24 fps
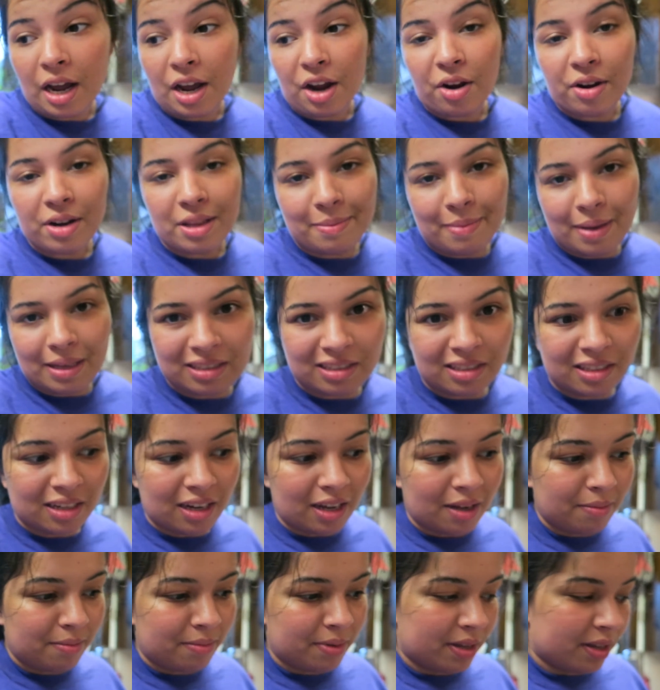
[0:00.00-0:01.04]
I already messed it
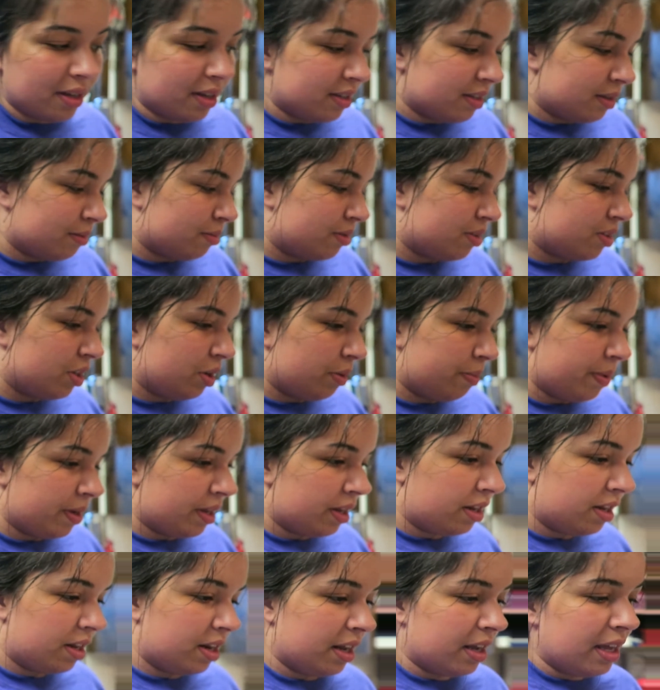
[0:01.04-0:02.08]
up because I'm
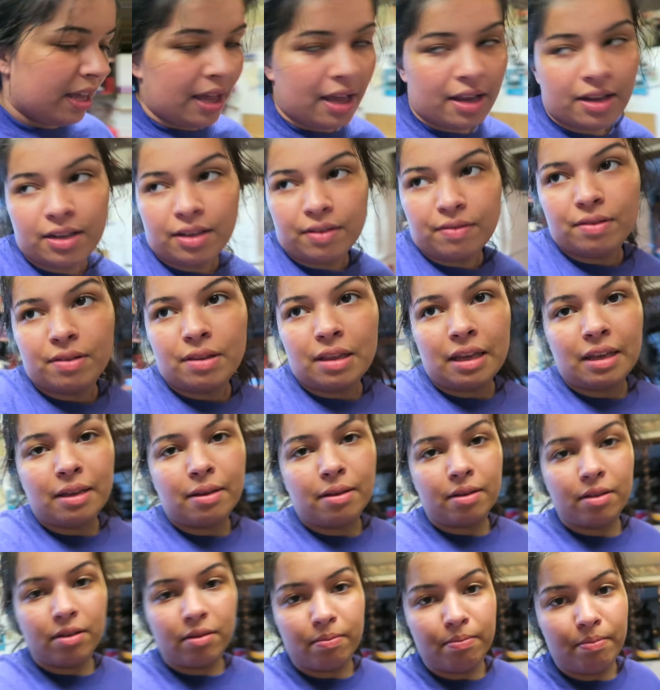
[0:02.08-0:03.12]
stupid and I can't even like
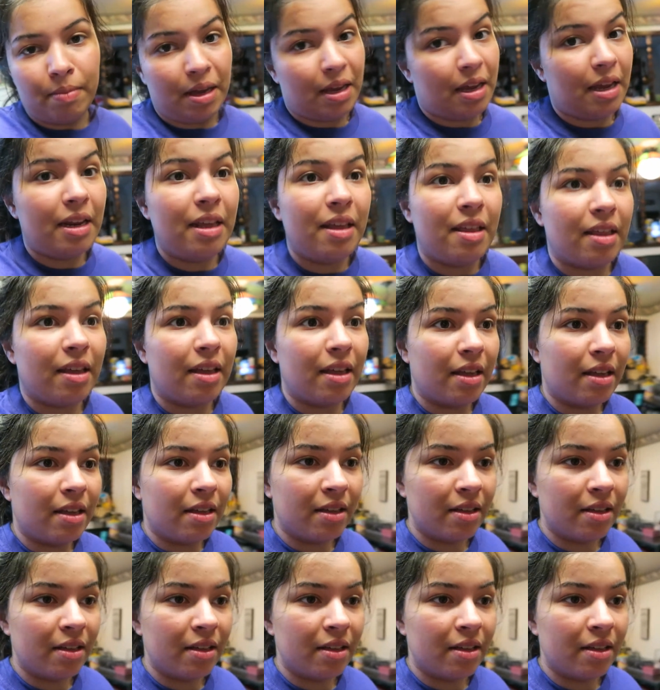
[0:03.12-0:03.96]
make anything.